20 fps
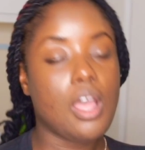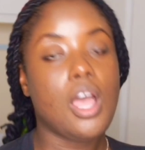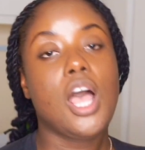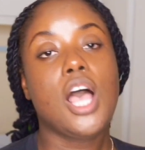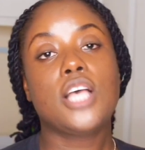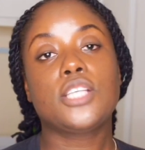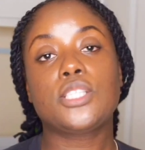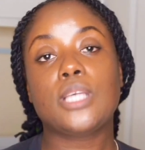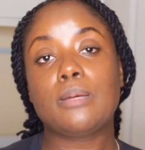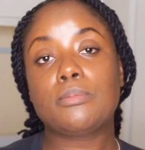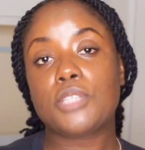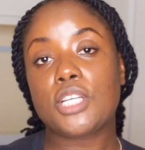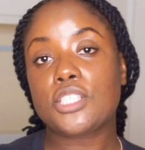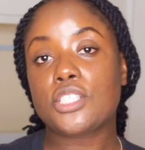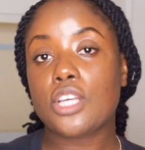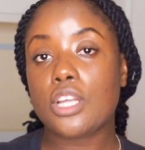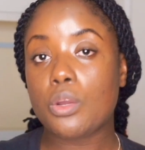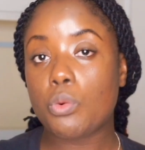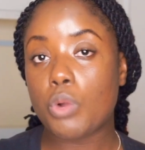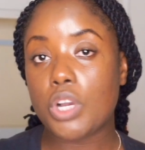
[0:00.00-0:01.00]
So I'm just
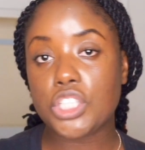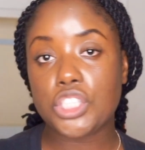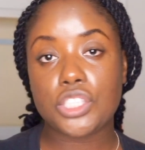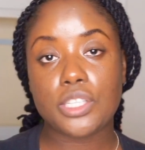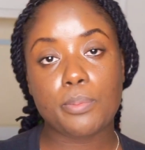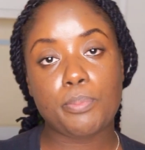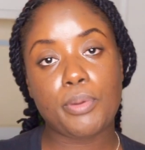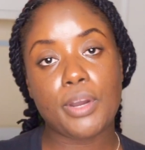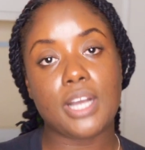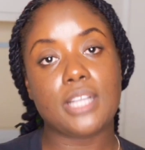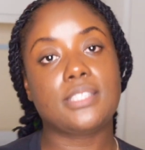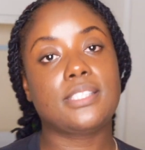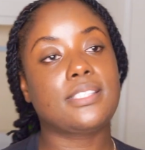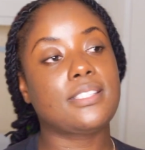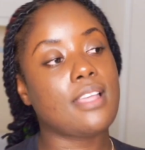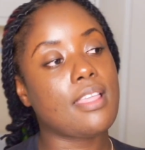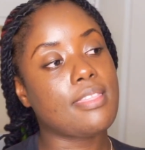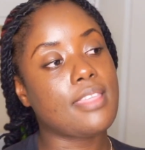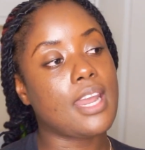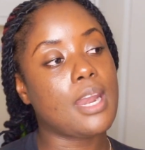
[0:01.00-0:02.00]
gonna wash the pots,
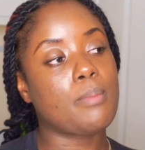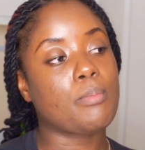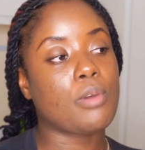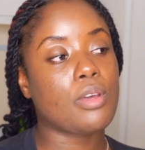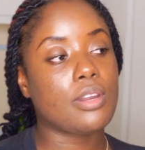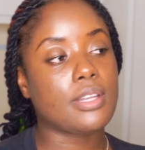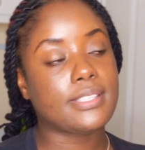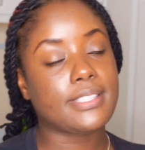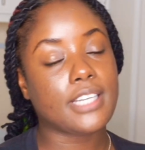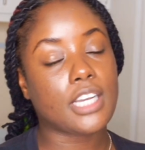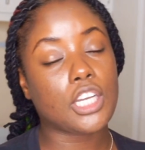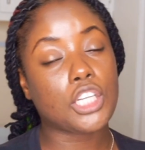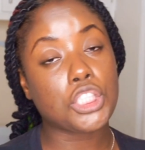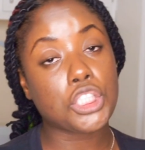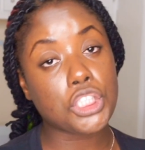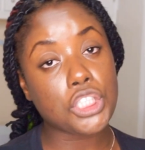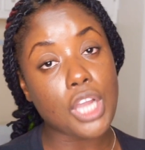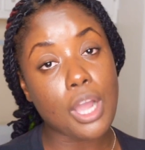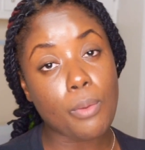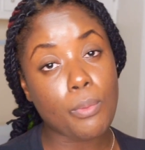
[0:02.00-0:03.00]
and then I'm gonna take a
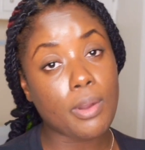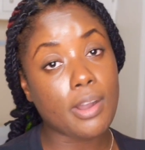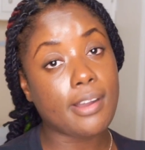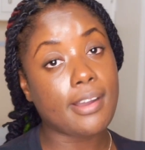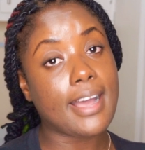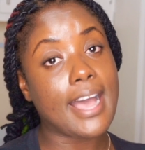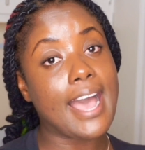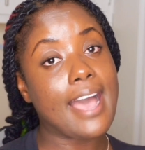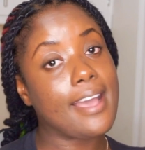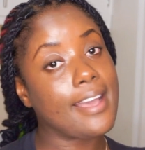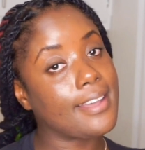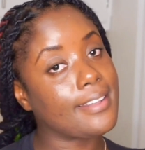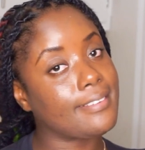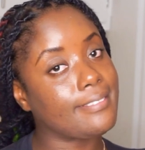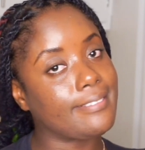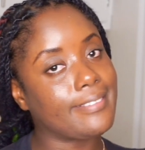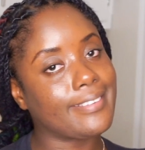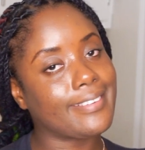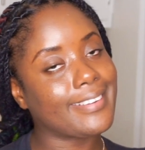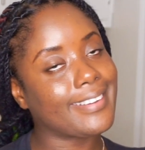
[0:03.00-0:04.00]
shower
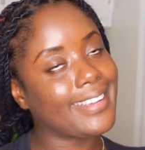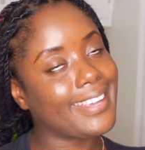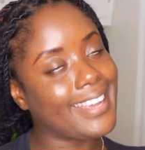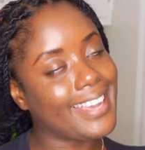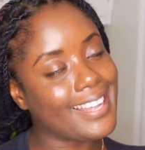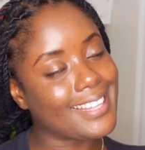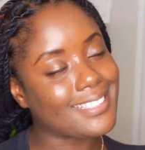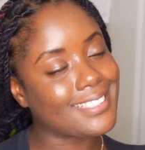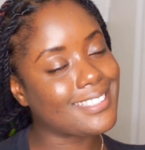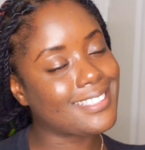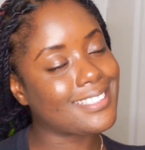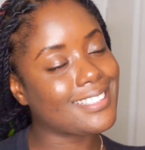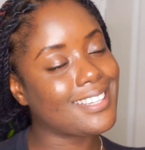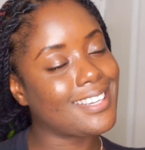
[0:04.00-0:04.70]
and get